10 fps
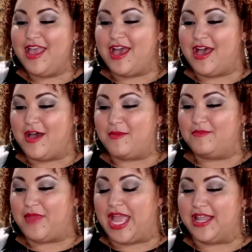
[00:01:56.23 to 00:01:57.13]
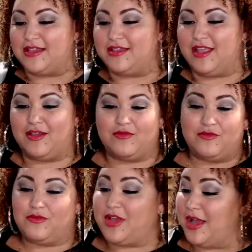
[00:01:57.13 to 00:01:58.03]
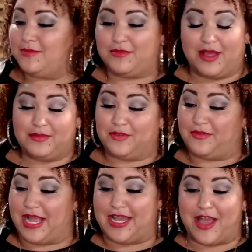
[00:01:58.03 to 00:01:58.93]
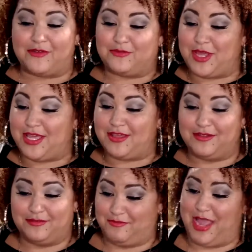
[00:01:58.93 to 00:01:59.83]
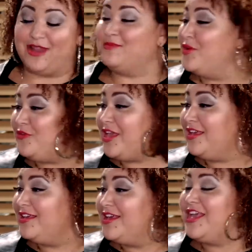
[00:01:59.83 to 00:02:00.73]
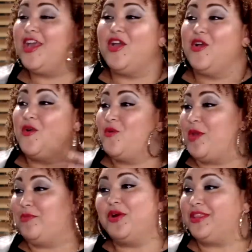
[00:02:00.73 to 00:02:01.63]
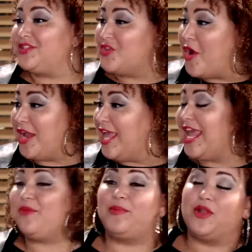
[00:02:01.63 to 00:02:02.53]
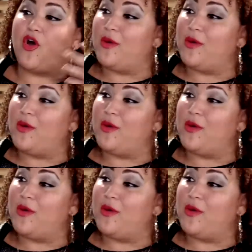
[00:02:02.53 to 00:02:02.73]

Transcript: Um, and come come to find out we made a movie. Isn't that amazing? We put the song in it. We put all